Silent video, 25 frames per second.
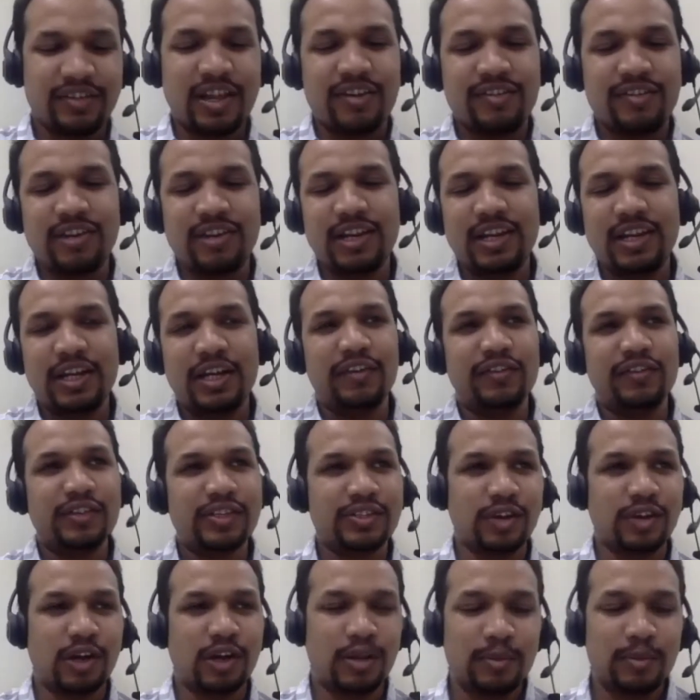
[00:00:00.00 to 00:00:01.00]
really
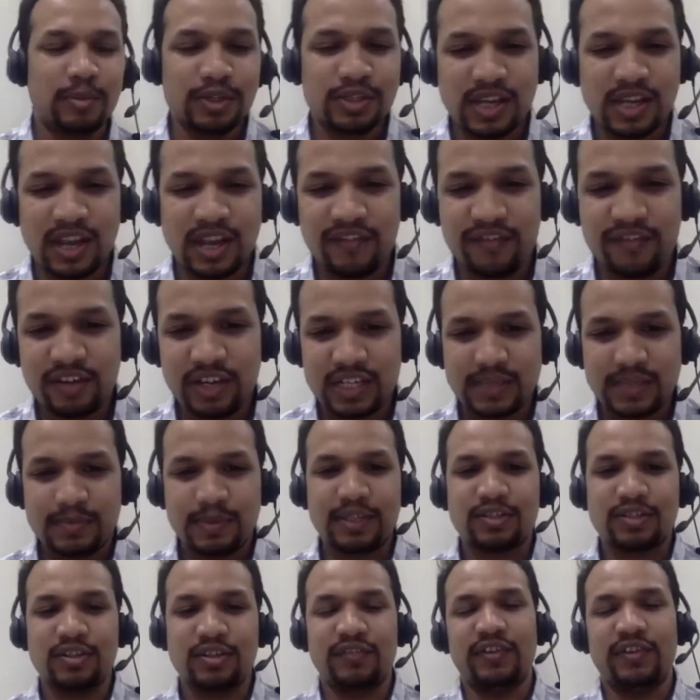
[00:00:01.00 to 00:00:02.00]
covers almost every
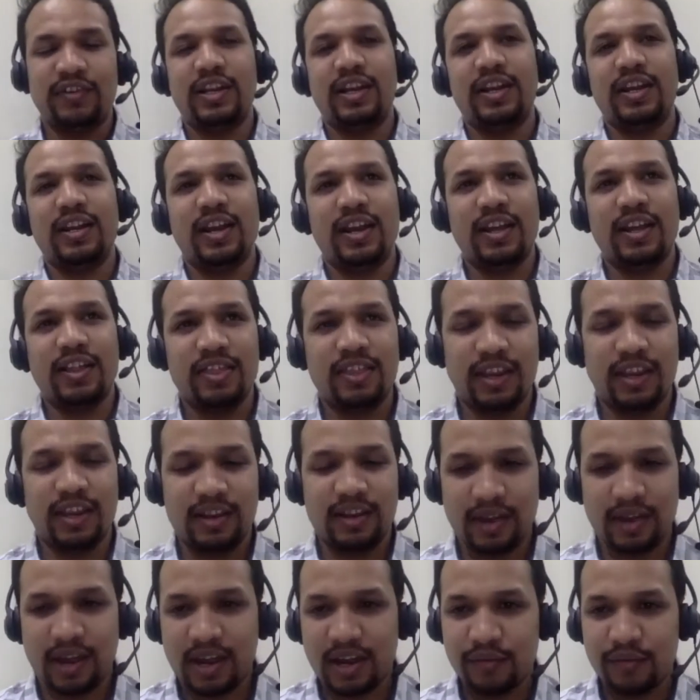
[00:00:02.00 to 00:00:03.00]
aspect of it,
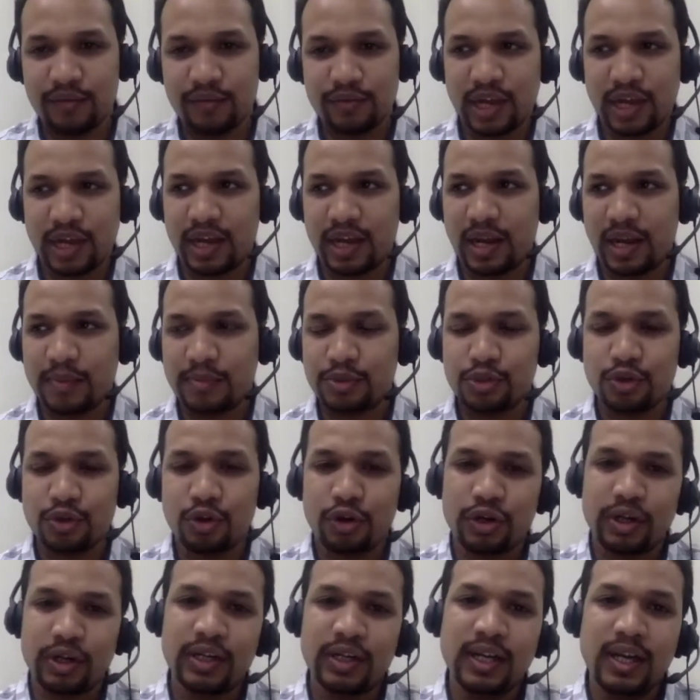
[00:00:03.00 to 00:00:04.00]
and I'm
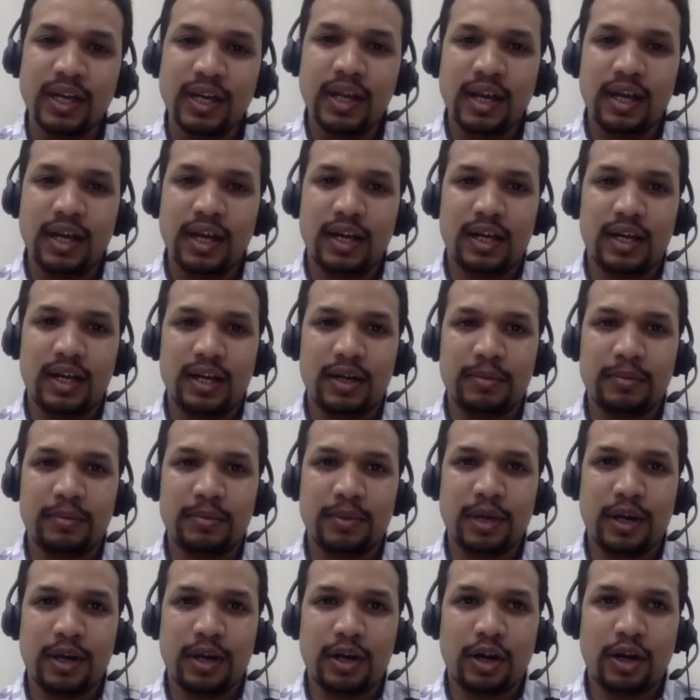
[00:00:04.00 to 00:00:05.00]
sure
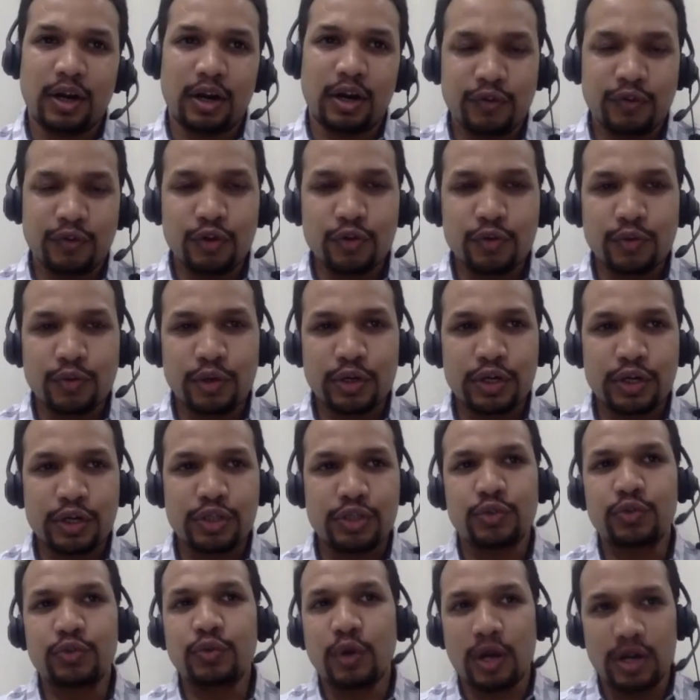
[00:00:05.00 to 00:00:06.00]
our viewers
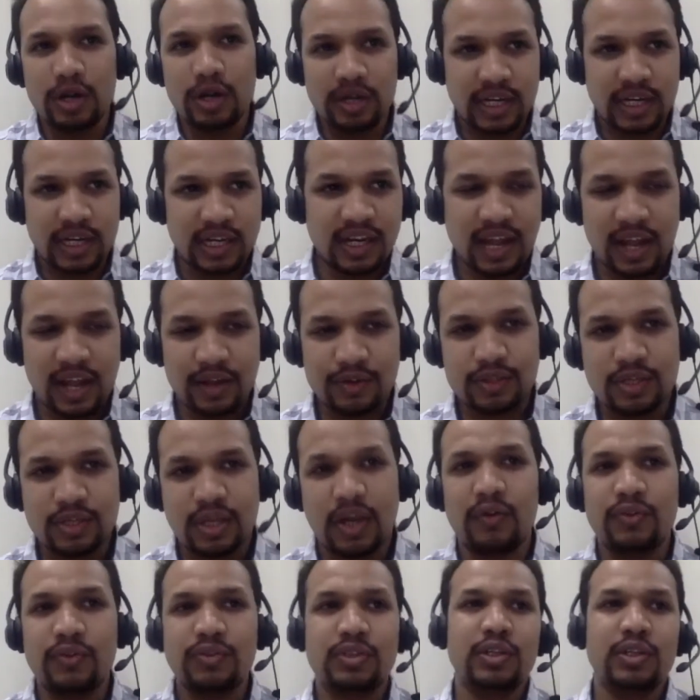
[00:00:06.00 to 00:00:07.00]
who are in-house
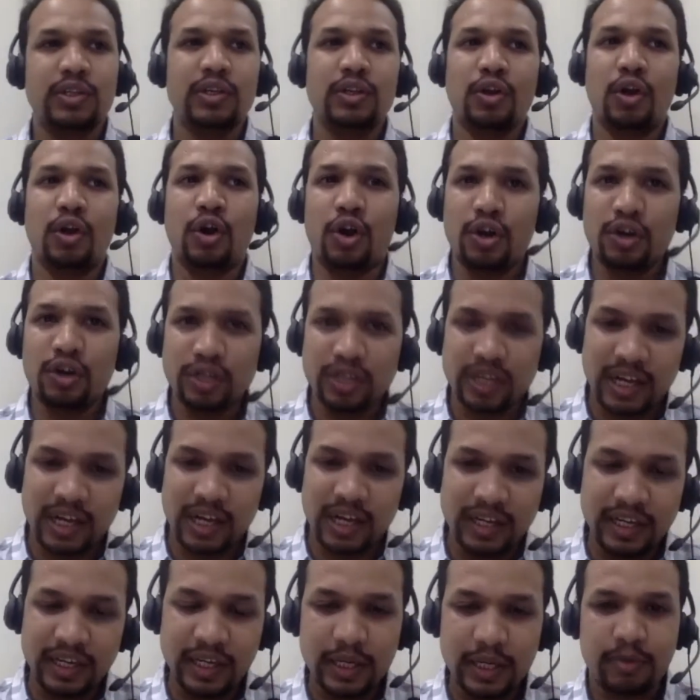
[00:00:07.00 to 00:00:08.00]
counsel or young
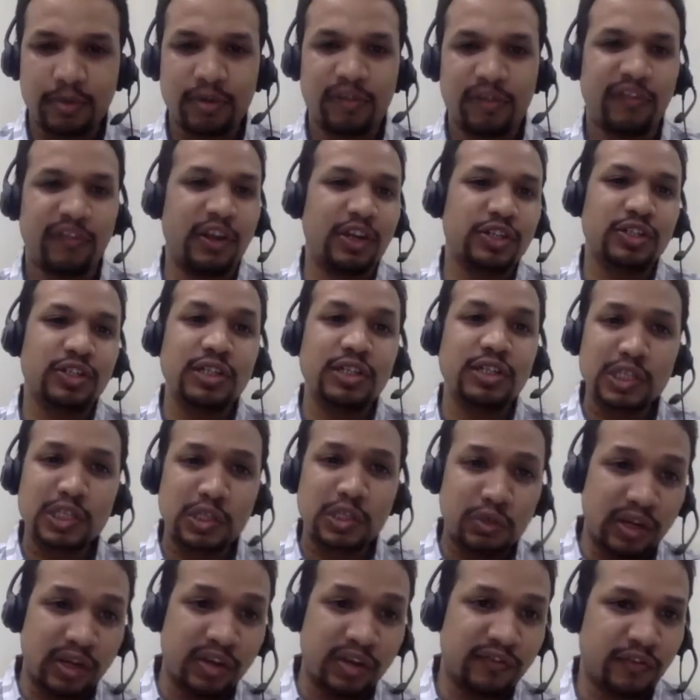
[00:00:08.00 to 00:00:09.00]
legal professionals
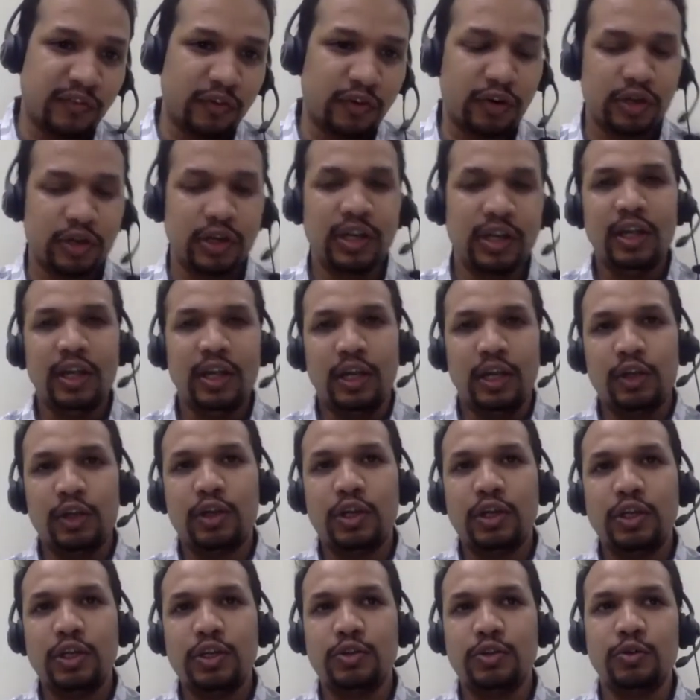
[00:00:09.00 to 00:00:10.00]

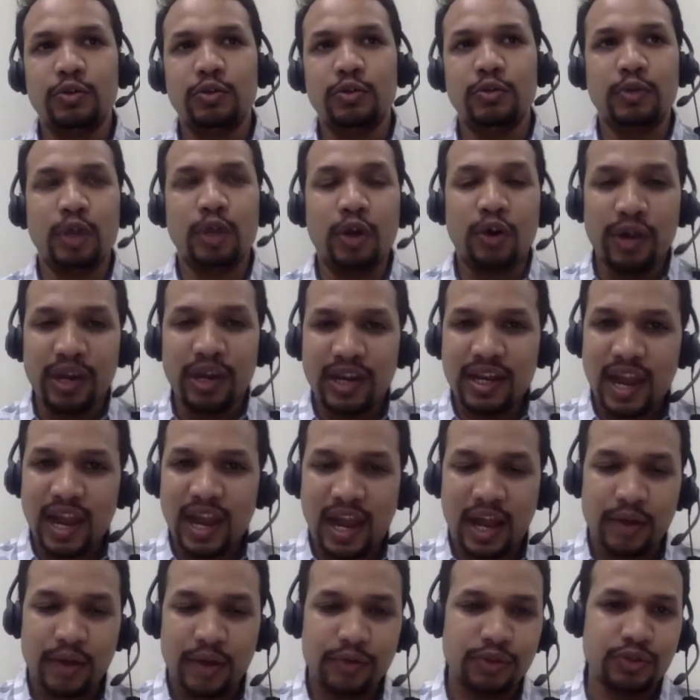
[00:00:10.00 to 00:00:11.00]
looking to go
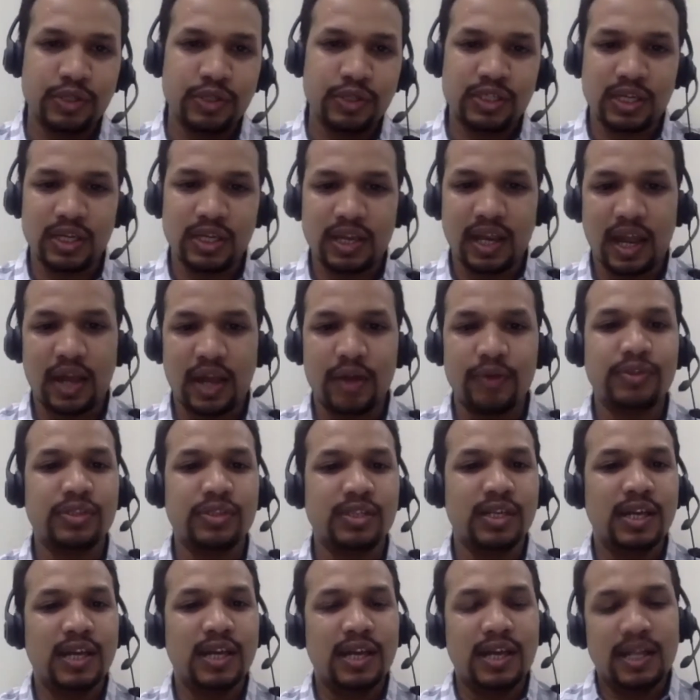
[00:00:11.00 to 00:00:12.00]
in-house, switch in-house,
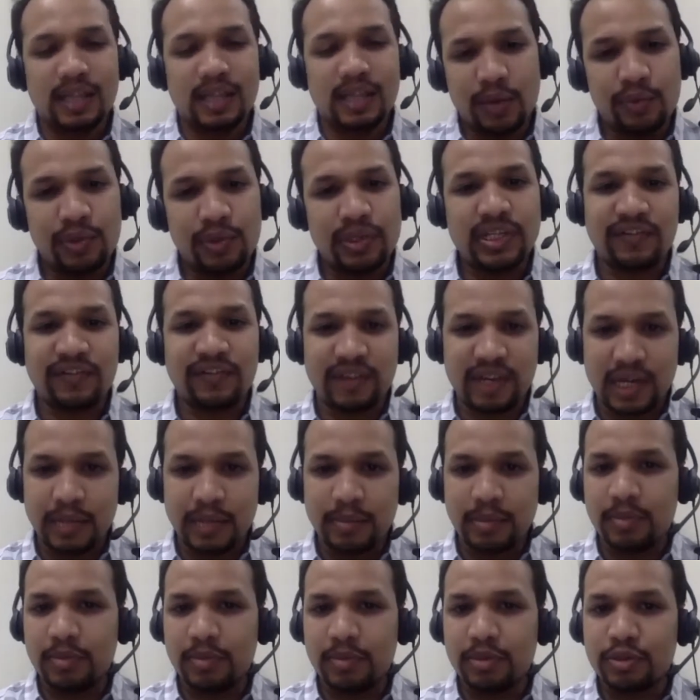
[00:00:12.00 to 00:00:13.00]
they will definitely
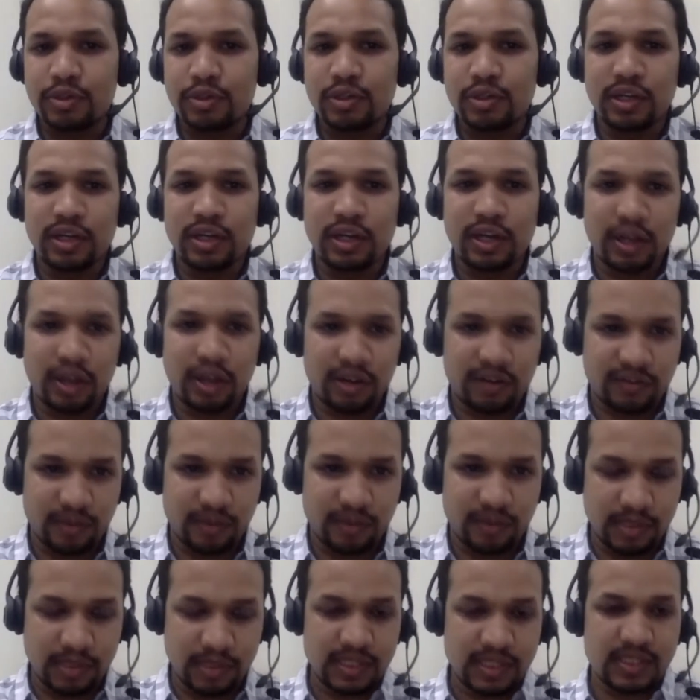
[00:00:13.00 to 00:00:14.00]
be able to learn a lot
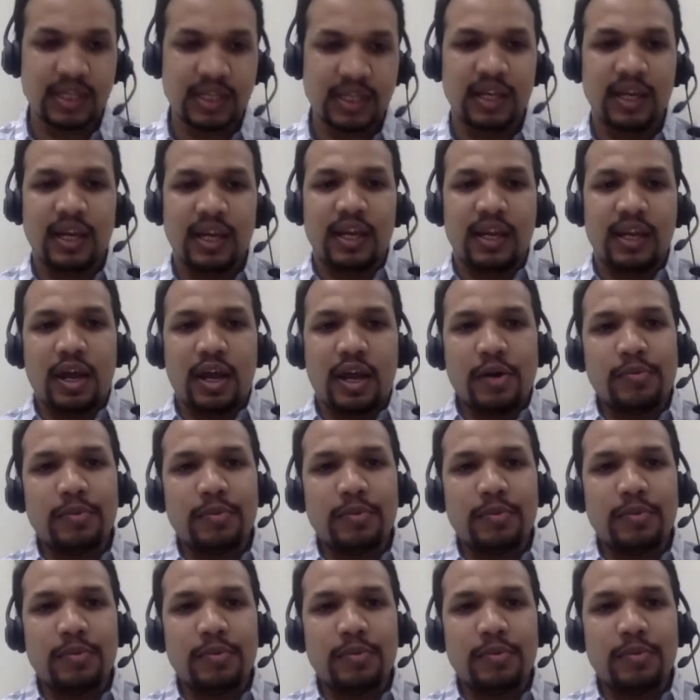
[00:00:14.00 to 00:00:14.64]
from this. Now,